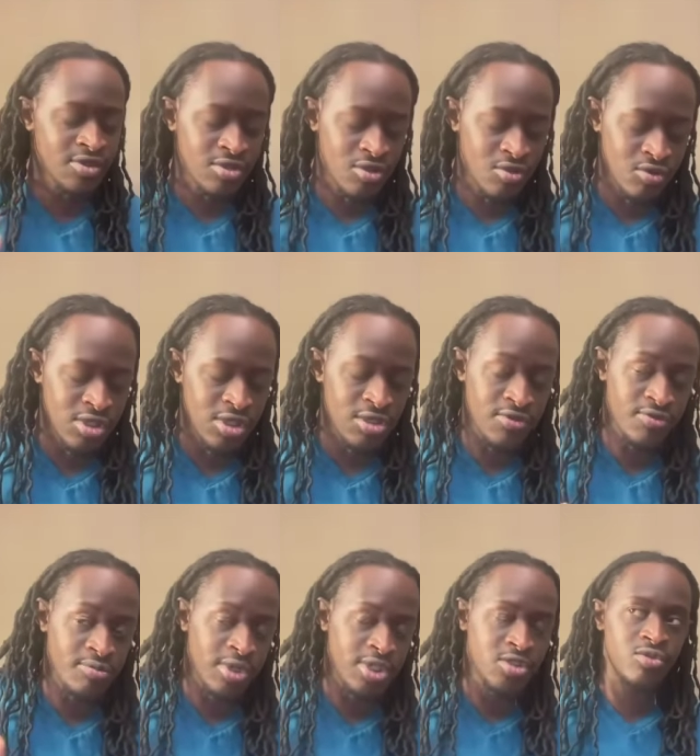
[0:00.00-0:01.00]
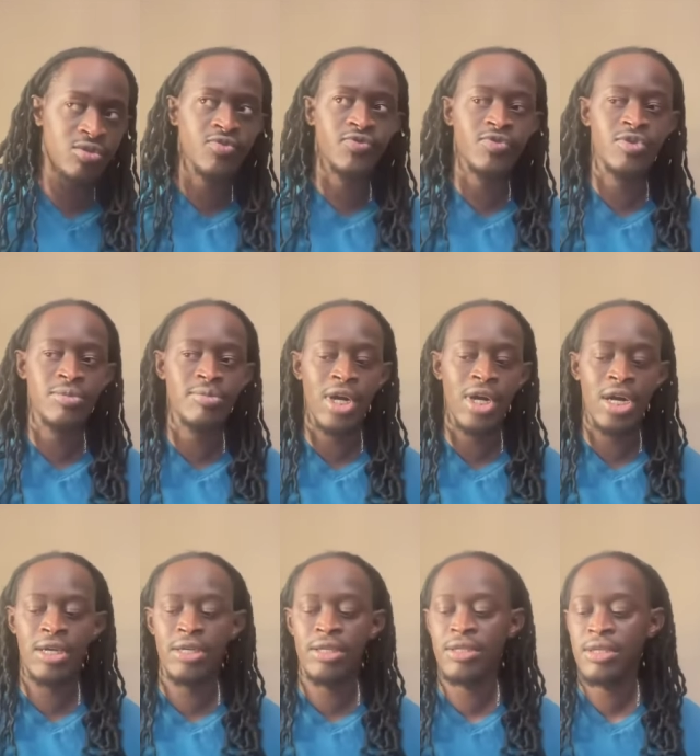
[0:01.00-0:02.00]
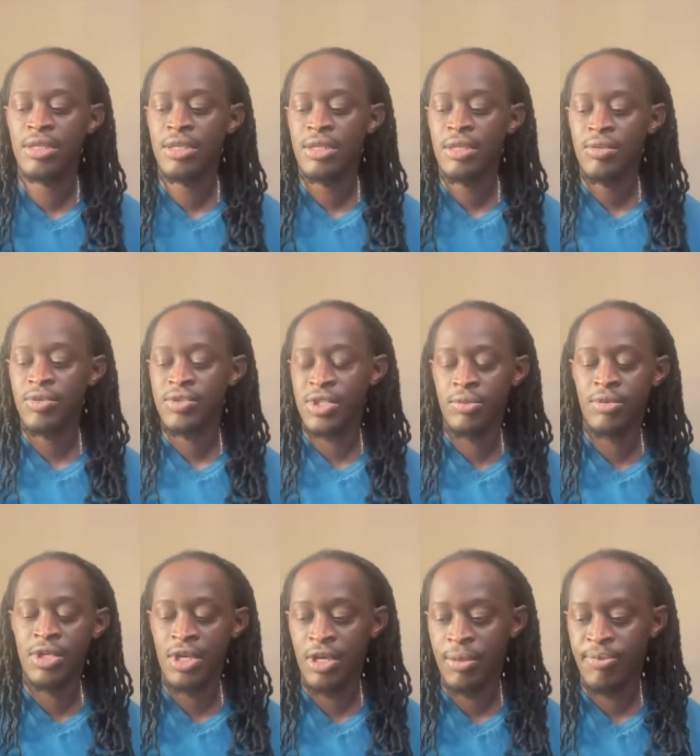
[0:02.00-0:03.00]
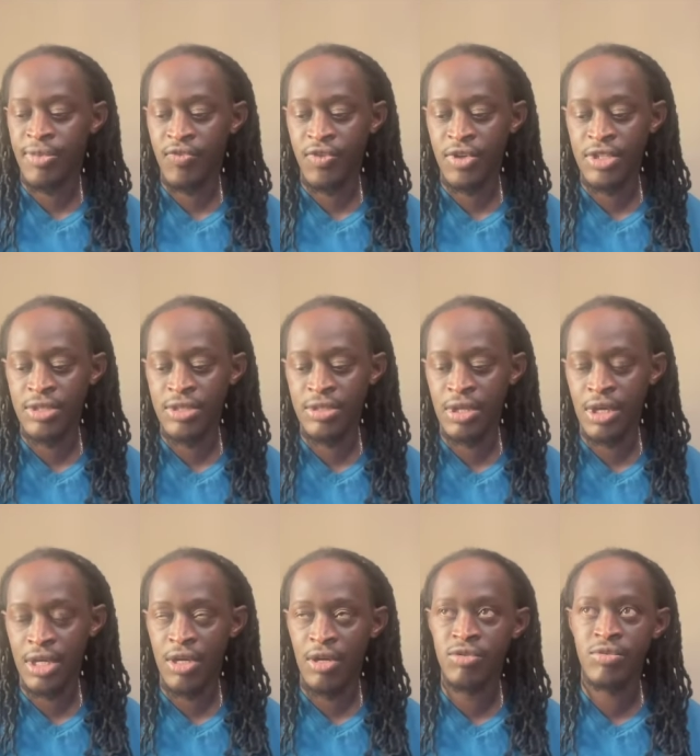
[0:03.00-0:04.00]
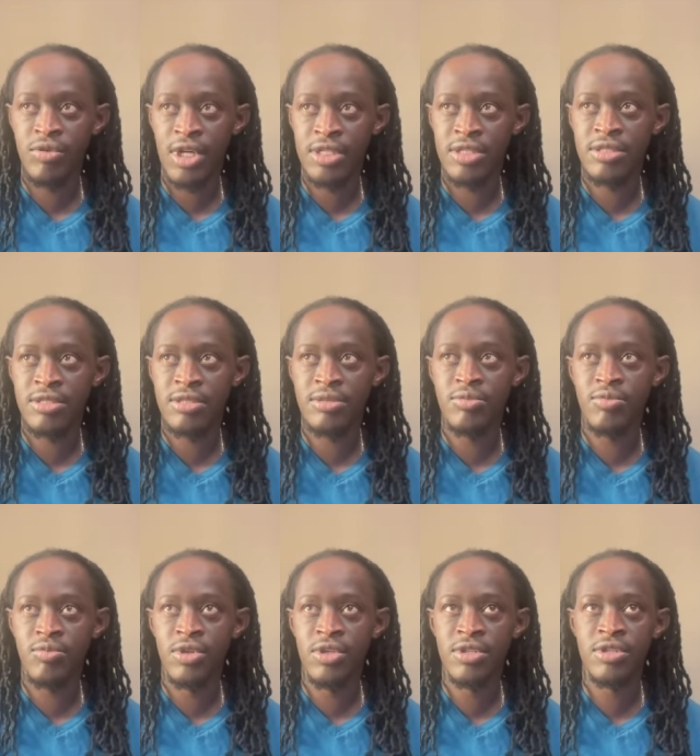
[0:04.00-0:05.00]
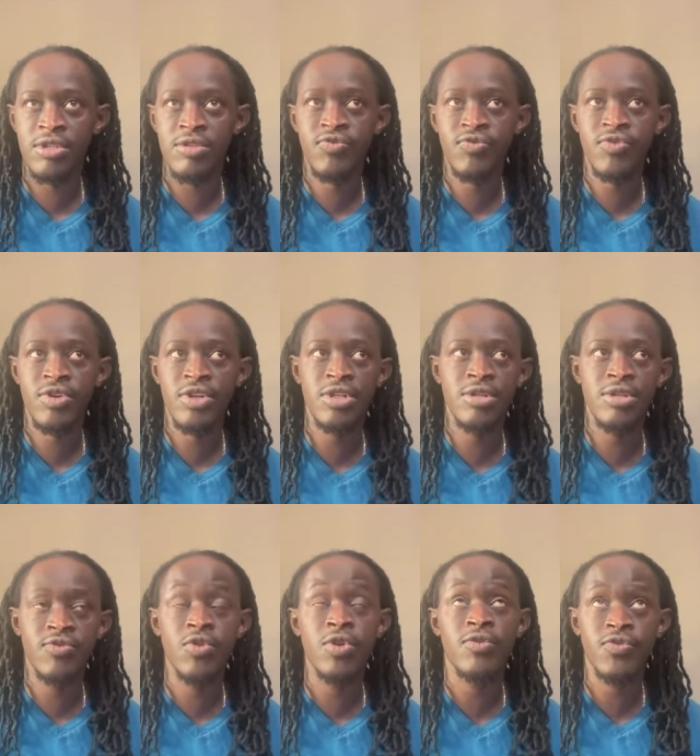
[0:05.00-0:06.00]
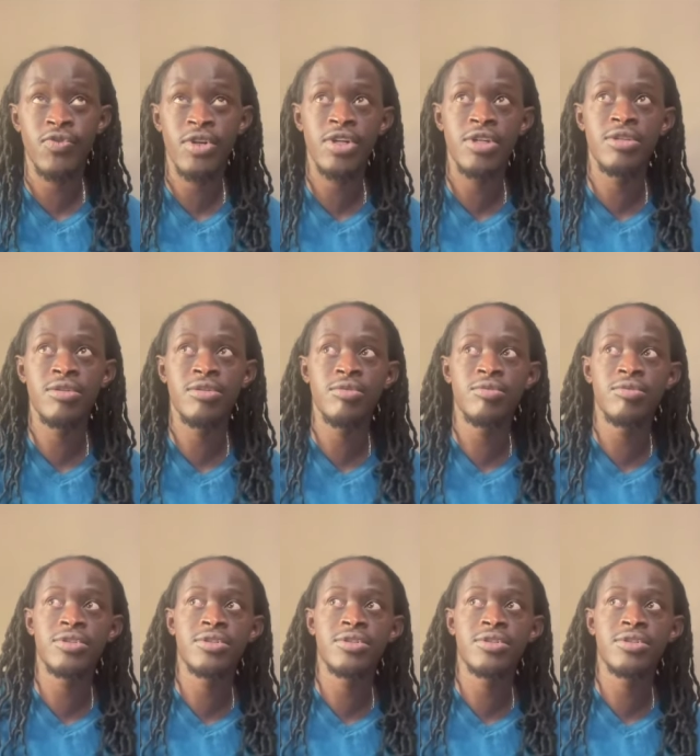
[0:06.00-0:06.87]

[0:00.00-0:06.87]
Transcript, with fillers: Grief, my short film, I was able to help a friend. I co-directed with a friend for a friend who was